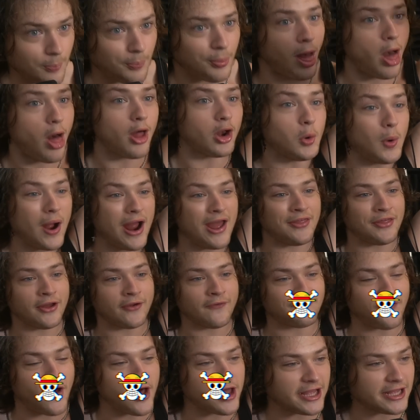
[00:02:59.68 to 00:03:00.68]
pulling away their
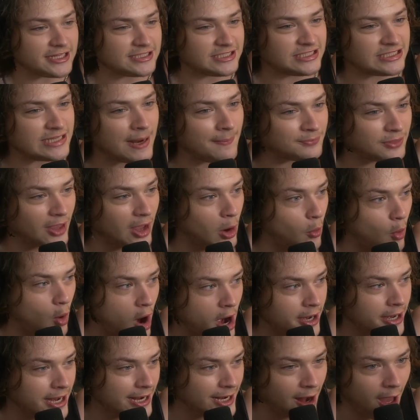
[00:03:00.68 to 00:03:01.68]
fucking ship they're
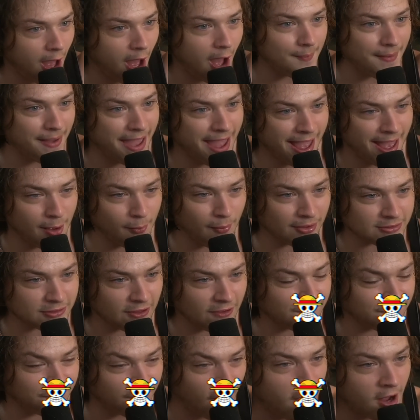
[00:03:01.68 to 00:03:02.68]
working on, man. What the
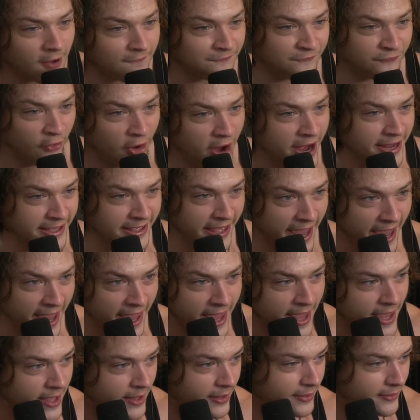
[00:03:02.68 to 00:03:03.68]
f,
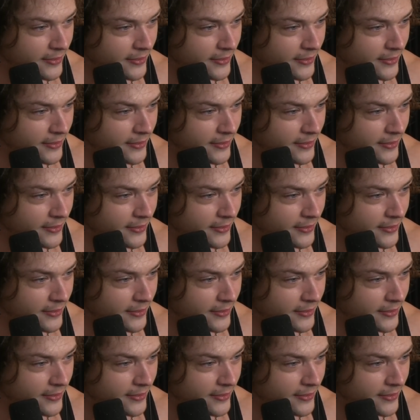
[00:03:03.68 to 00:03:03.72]
Franky?